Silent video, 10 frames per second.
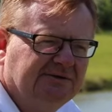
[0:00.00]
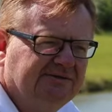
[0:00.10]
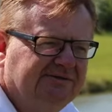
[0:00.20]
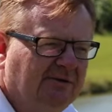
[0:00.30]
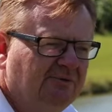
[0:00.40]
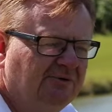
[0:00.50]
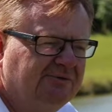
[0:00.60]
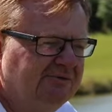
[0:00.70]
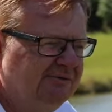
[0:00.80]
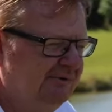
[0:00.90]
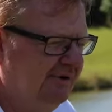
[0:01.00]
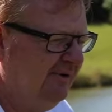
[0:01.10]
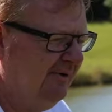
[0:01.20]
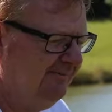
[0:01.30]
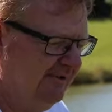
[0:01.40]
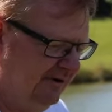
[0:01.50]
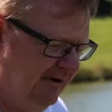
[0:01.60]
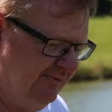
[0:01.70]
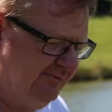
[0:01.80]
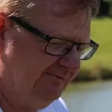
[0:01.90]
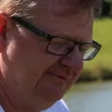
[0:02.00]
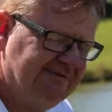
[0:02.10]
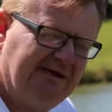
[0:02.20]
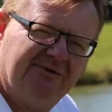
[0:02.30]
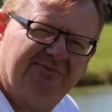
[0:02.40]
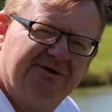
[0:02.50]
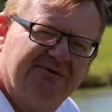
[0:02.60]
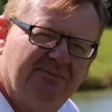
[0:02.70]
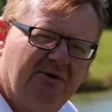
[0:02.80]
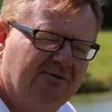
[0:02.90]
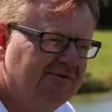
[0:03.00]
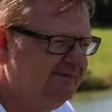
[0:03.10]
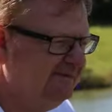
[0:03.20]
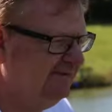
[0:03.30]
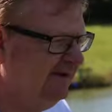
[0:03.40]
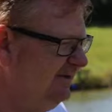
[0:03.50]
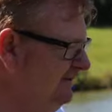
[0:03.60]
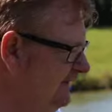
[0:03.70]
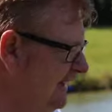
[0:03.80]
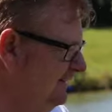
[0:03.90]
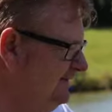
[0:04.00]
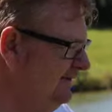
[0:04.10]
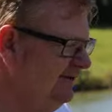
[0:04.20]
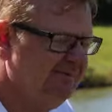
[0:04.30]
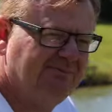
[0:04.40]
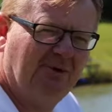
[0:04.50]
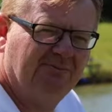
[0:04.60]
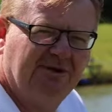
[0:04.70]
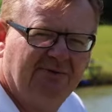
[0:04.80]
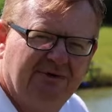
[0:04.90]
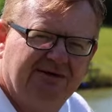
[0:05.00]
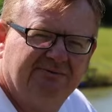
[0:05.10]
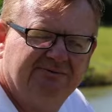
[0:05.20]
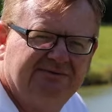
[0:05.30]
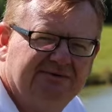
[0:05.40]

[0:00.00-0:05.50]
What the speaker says: It's no good, you know, having a load set up in your box and you're catching on the bomb like we're doing